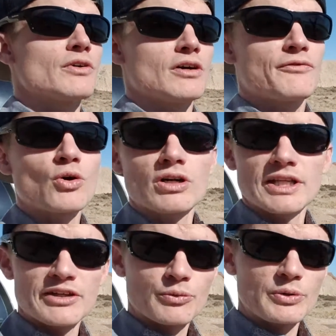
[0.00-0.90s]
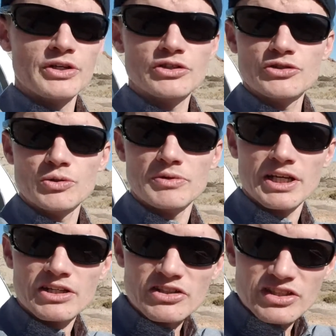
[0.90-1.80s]
focal length. When you're zoomed
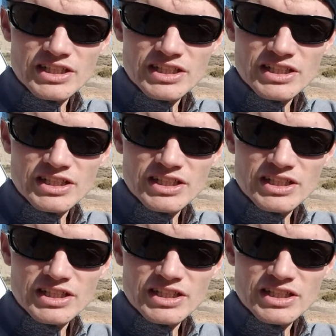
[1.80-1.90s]
in, just the